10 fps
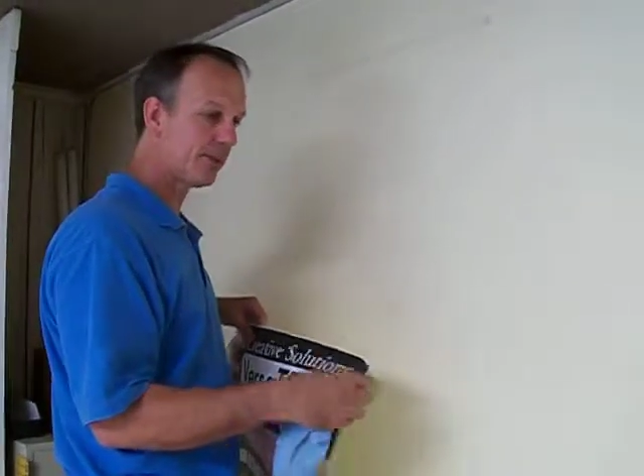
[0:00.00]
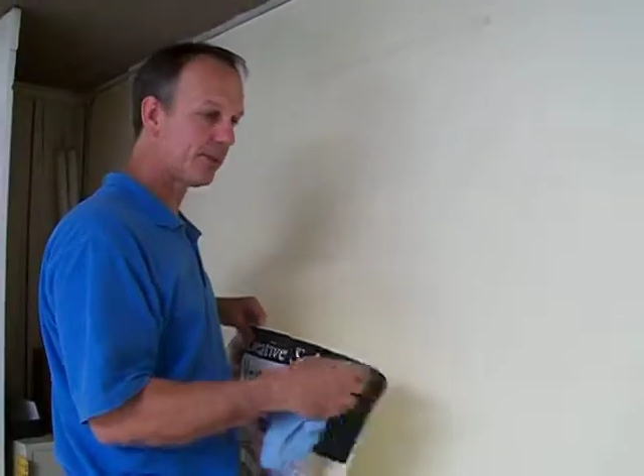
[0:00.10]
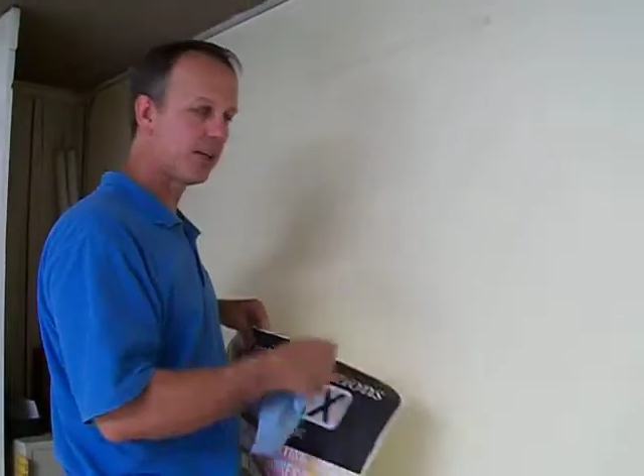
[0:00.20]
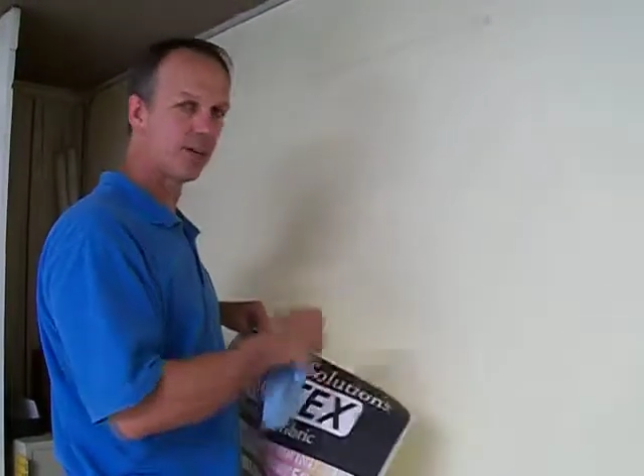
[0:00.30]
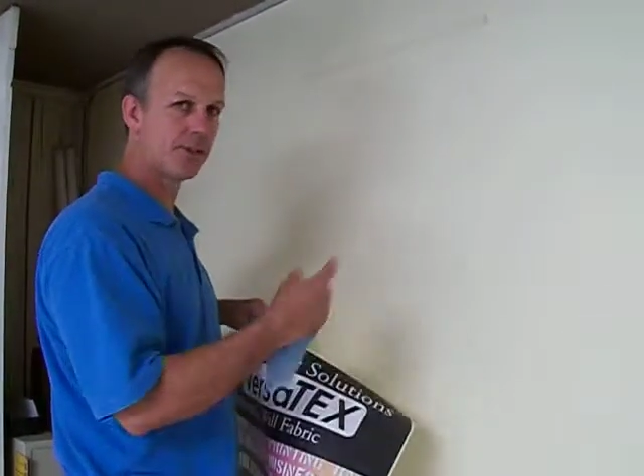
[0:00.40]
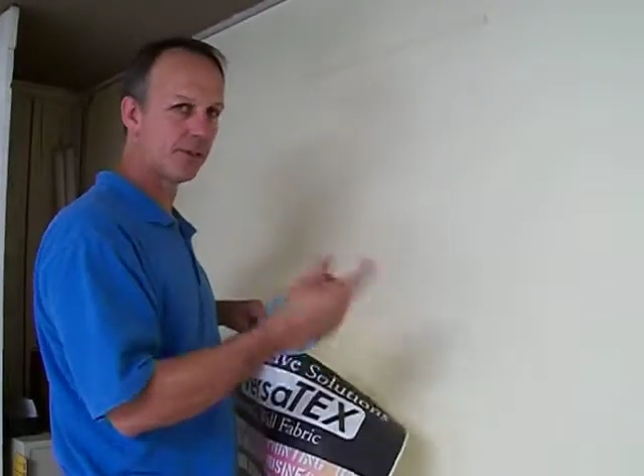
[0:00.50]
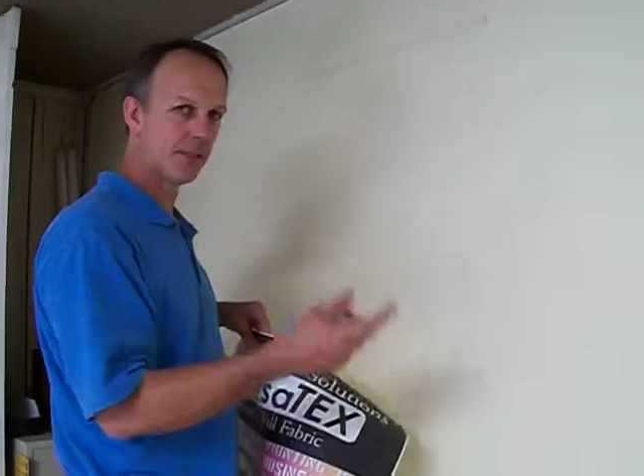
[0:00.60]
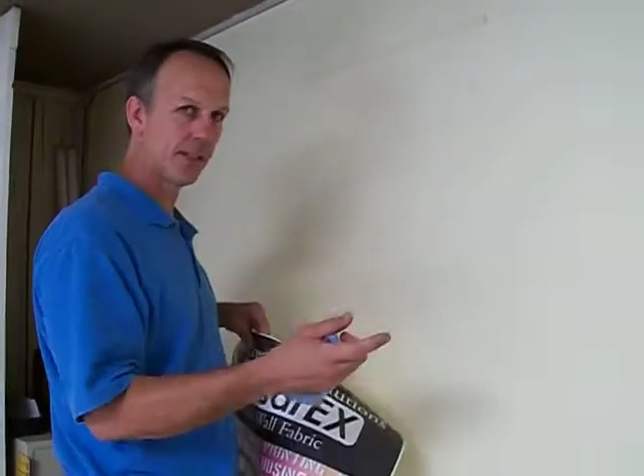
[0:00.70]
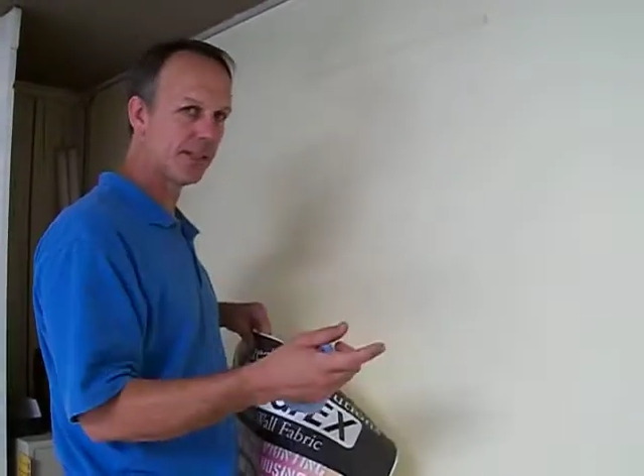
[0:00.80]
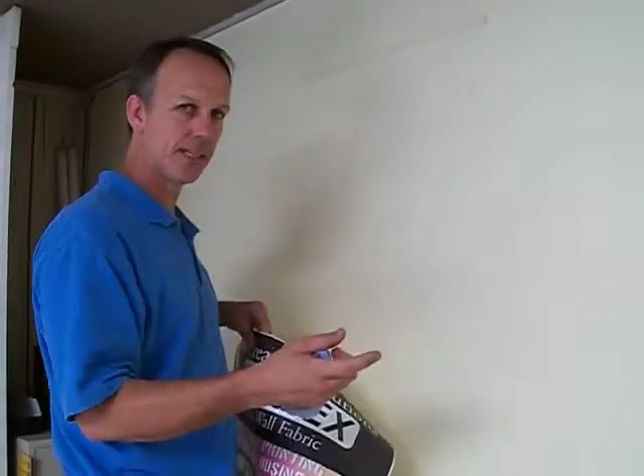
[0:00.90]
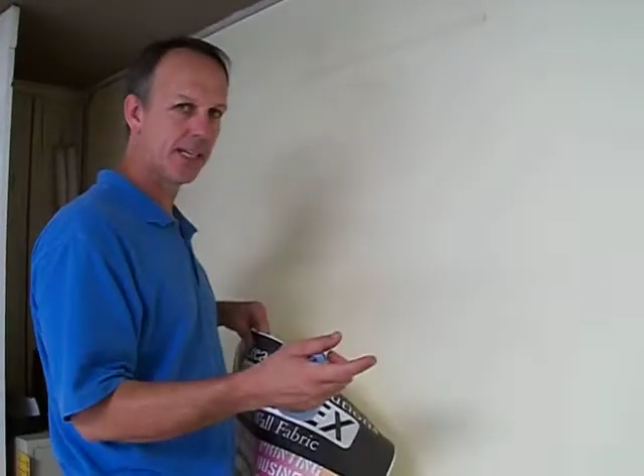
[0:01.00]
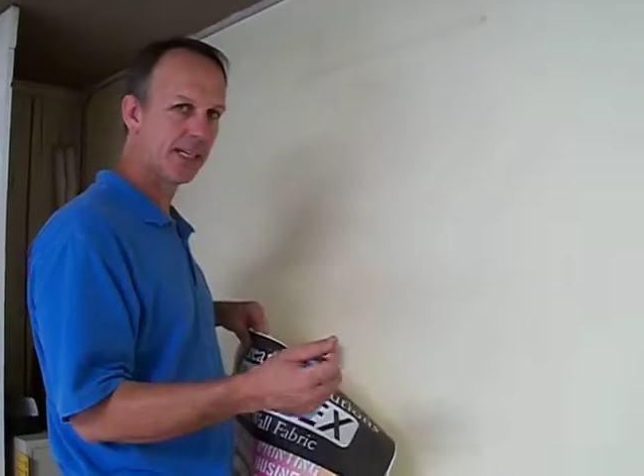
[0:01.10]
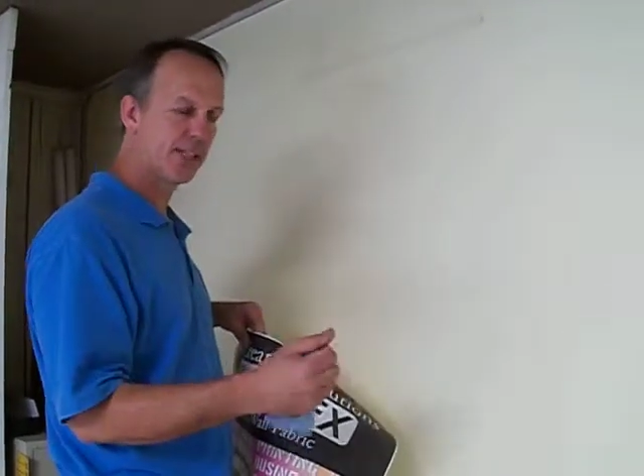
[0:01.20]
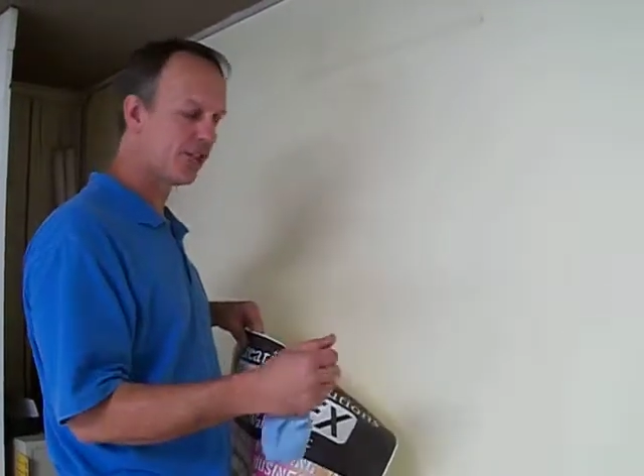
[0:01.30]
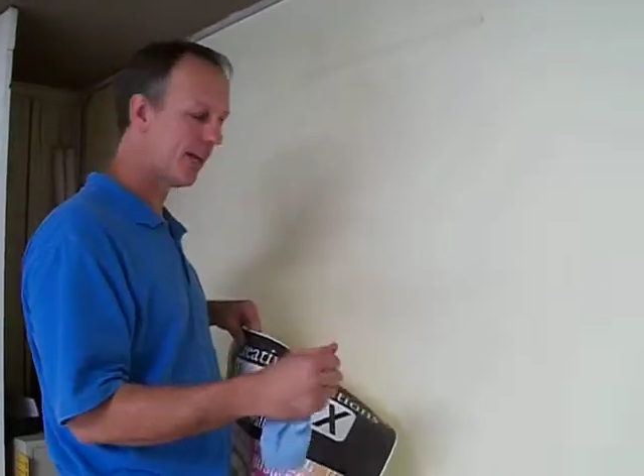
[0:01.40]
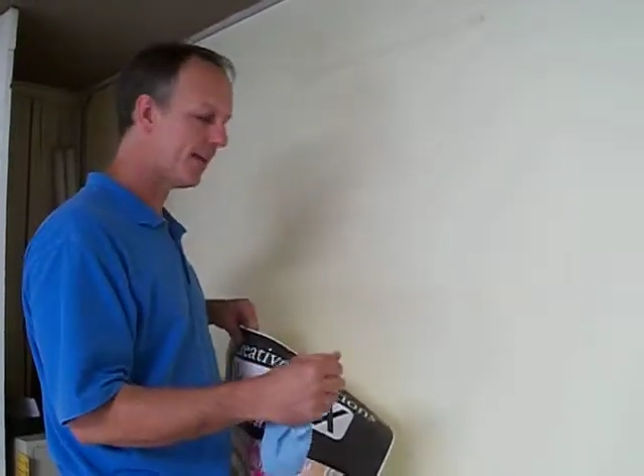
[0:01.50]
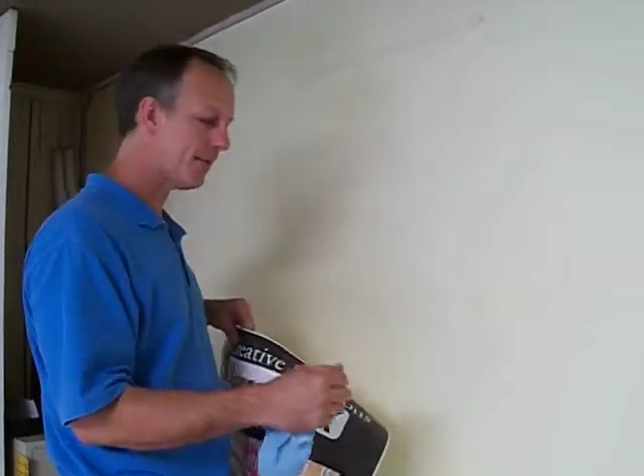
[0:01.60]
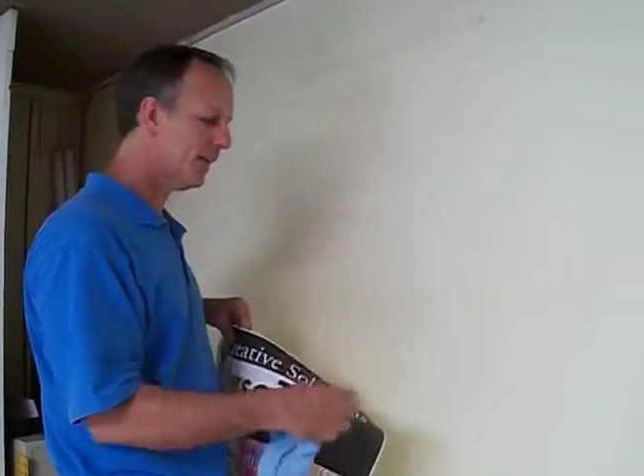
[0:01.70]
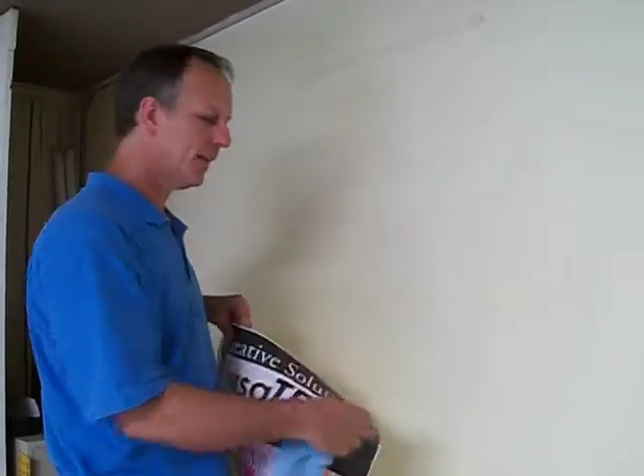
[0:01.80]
We can contour cut to any shape.